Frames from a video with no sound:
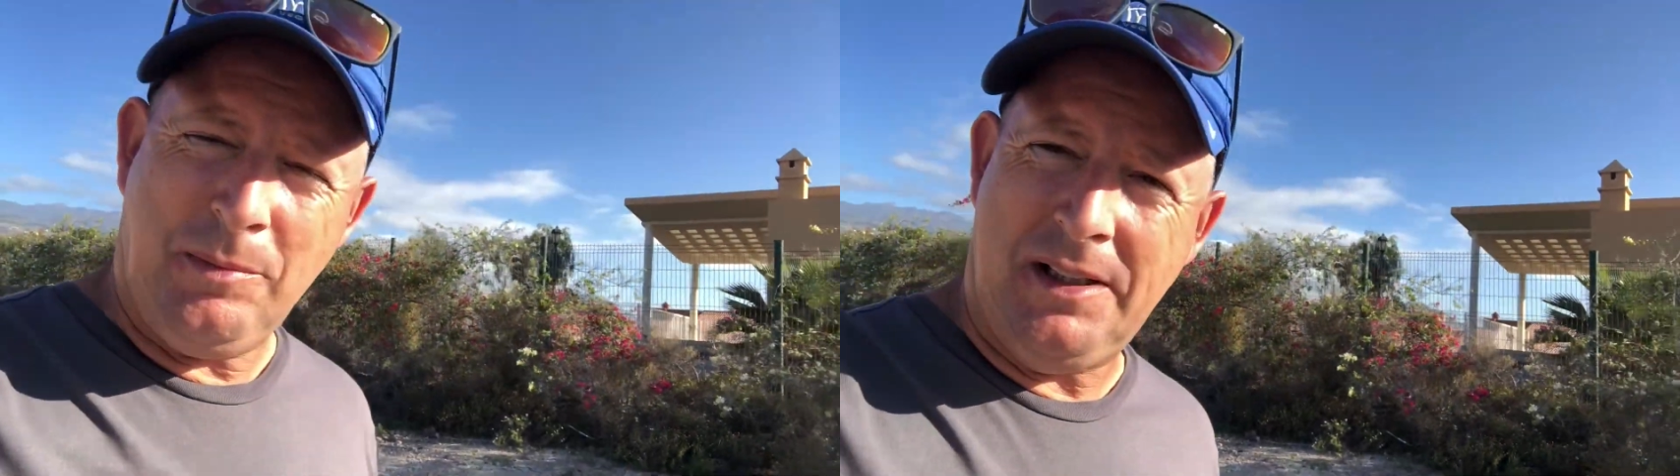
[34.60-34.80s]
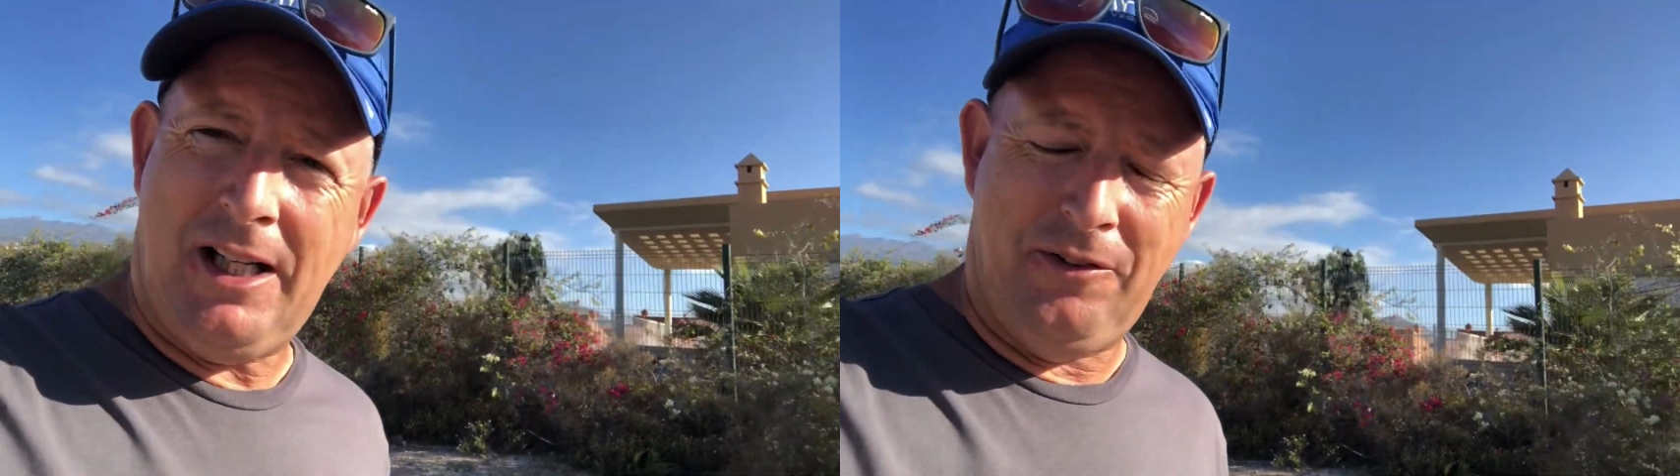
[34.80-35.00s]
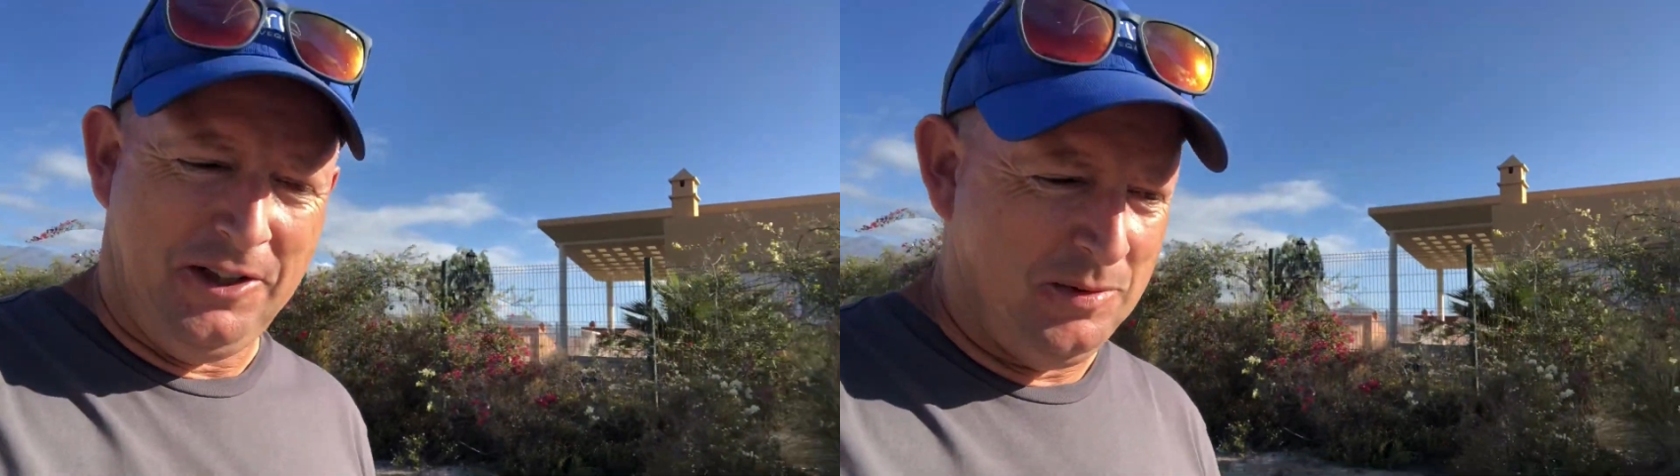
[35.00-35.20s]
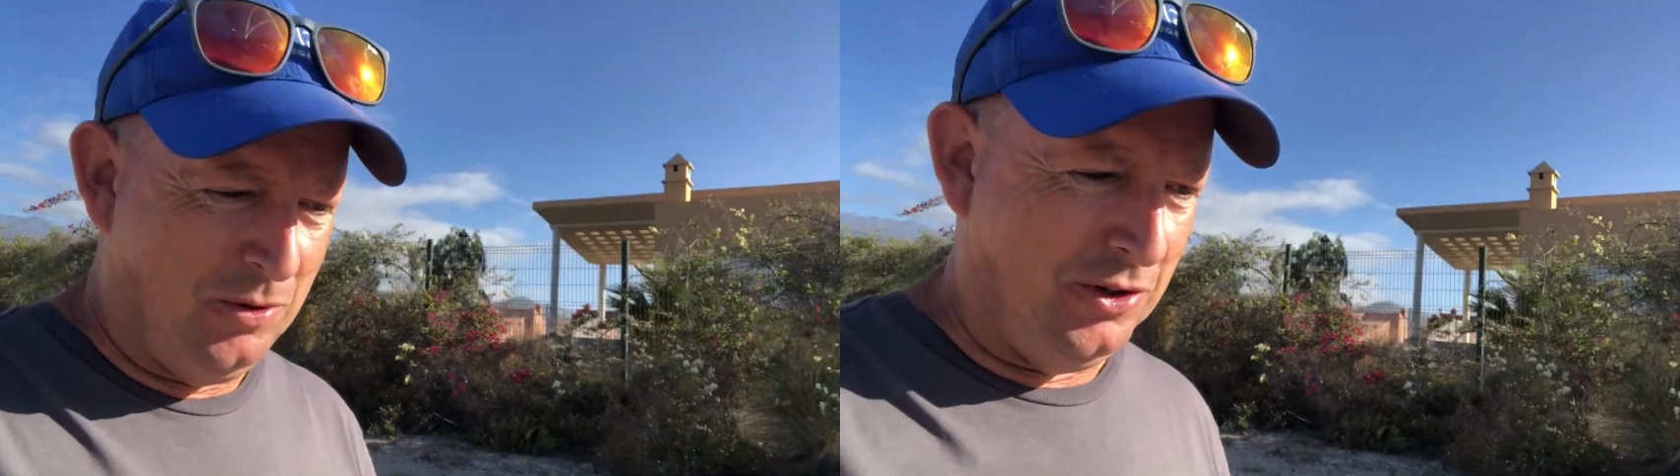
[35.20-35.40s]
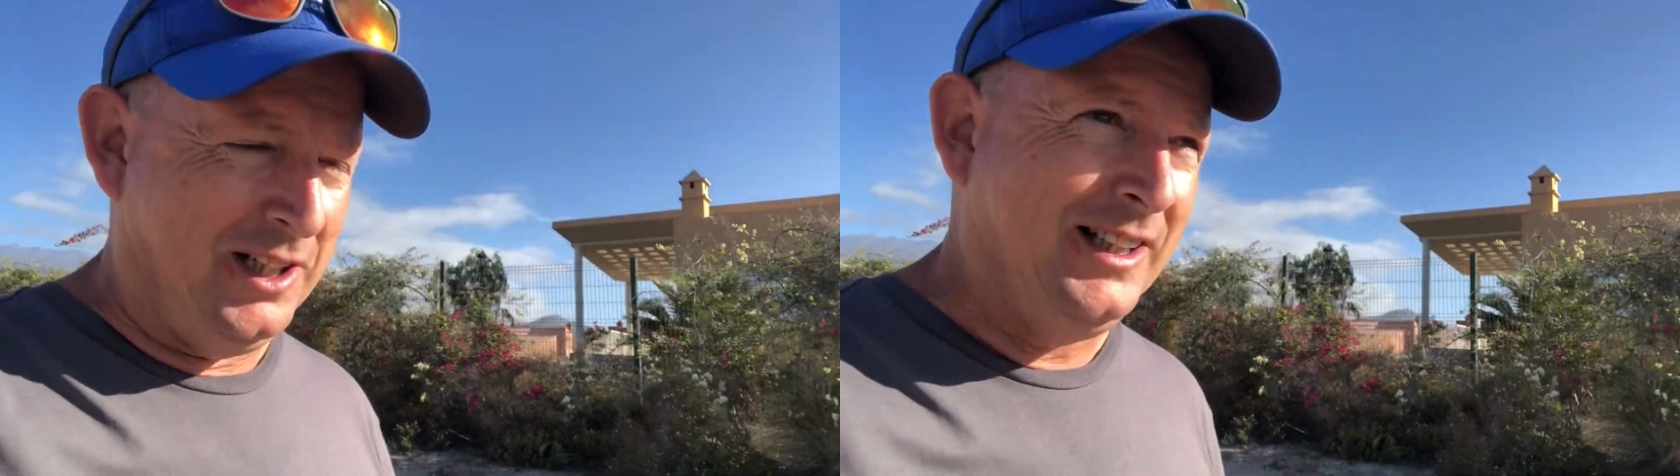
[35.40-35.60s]
myself this
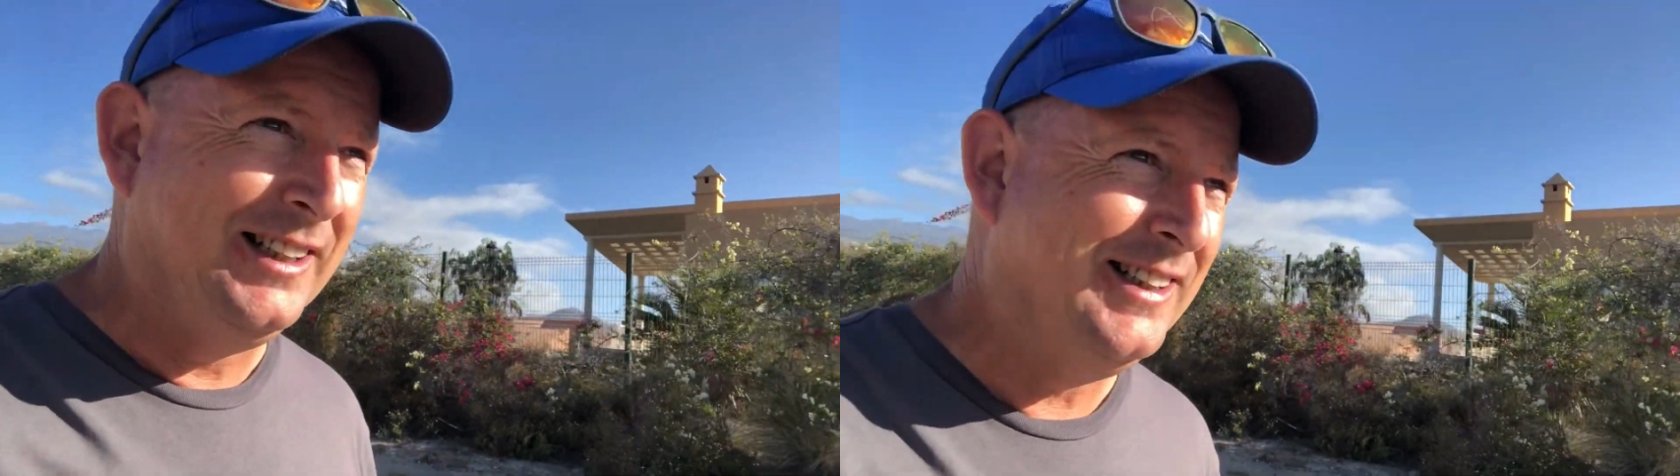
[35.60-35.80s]
morning,